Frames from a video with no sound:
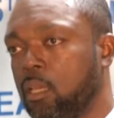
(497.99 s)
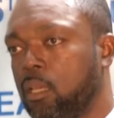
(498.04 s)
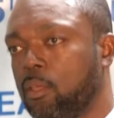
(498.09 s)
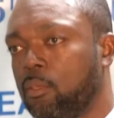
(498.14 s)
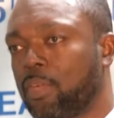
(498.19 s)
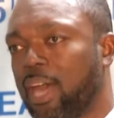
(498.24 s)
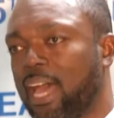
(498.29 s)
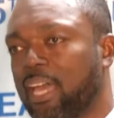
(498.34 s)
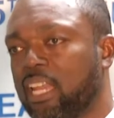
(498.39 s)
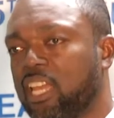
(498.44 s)

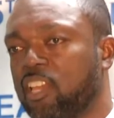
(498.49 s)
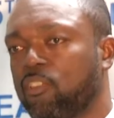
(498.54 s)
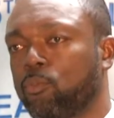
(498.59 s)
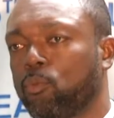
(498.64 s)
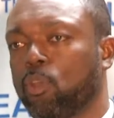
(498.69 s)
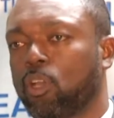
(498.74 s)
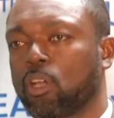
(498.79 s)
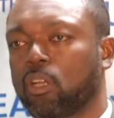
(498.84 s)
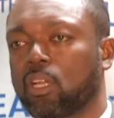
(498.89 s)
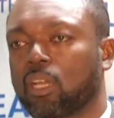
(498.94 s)
that if
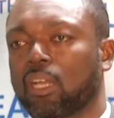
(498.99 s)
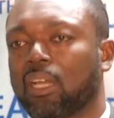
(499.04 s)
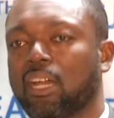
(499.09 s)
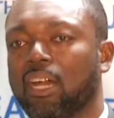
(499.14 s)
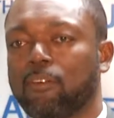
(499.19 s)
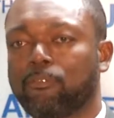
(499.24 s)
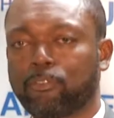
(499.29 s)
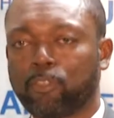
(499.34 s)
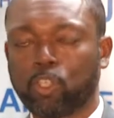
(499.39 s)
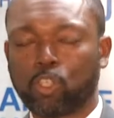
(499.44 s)
we are going to
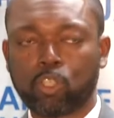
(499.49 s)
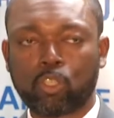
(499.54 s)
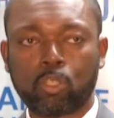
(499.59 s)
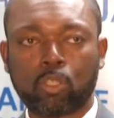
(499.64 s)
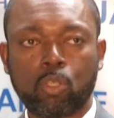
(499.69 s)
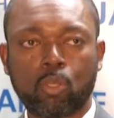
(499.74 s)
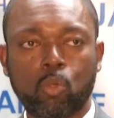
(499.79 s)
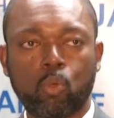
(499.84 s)
govern